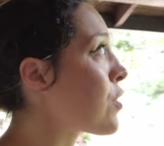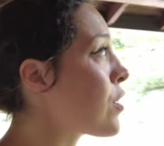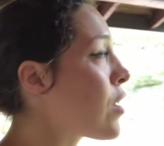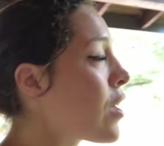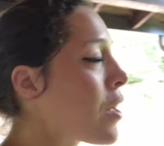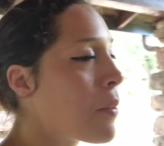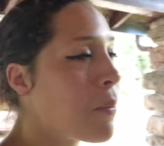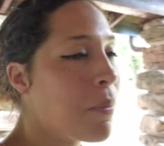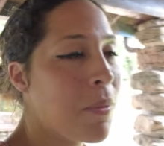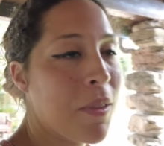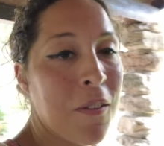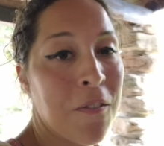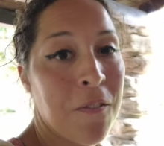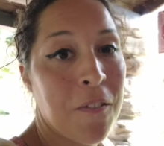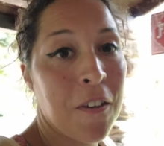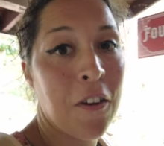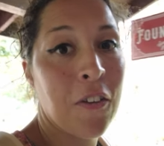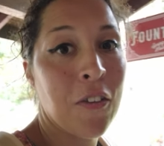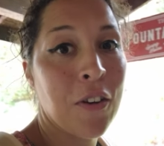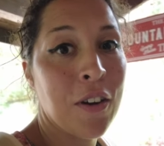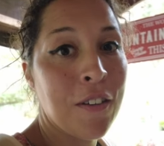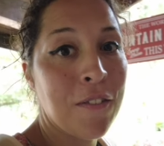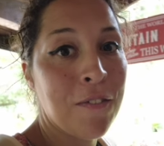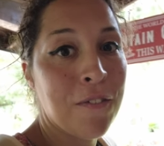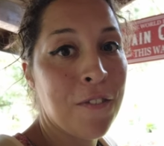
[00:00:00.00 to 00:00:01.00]
stop, the
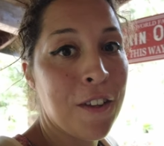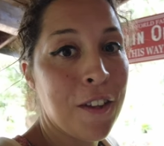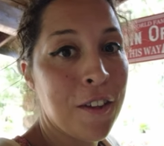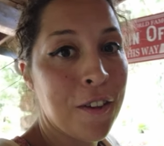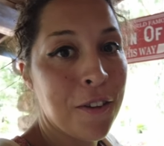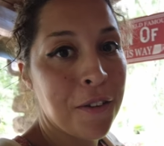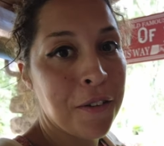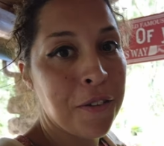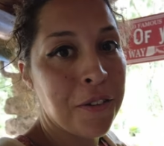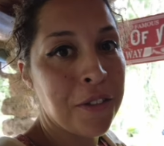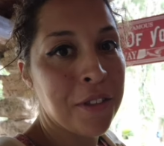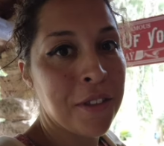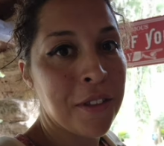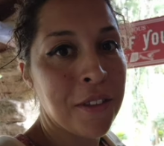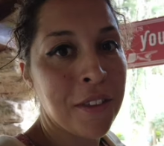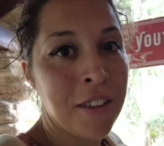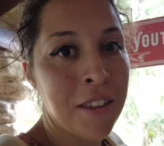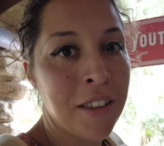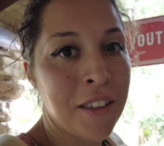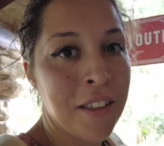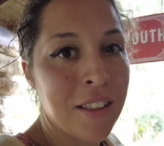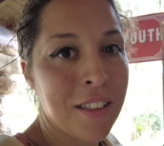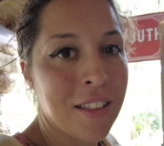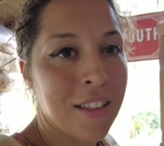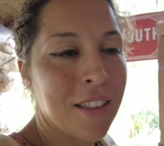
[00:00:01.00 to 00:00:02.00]
Fountain of Youth.
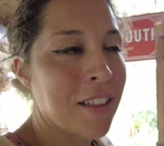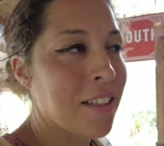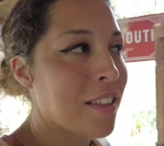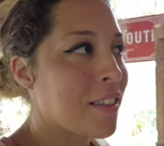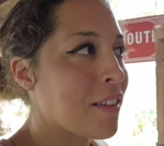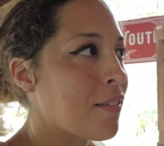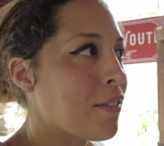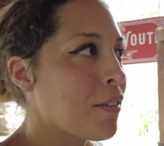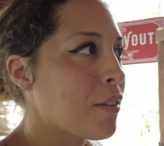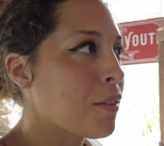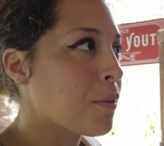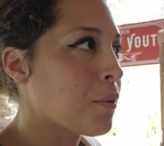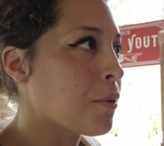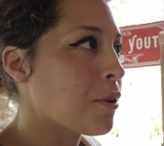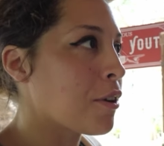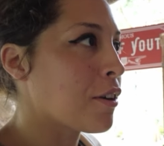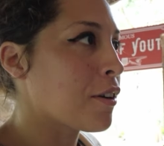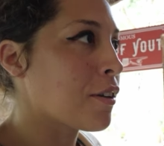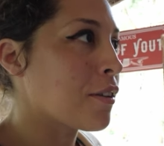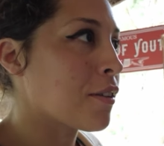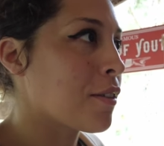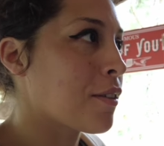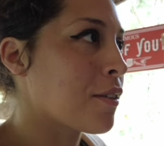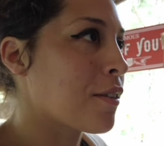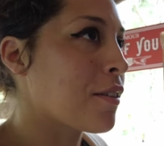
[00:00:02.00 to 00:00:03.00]
Let's see if this
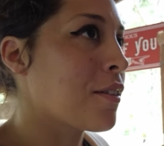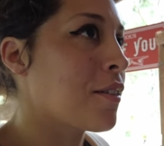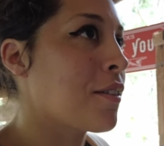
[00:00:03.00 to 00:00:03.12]
works.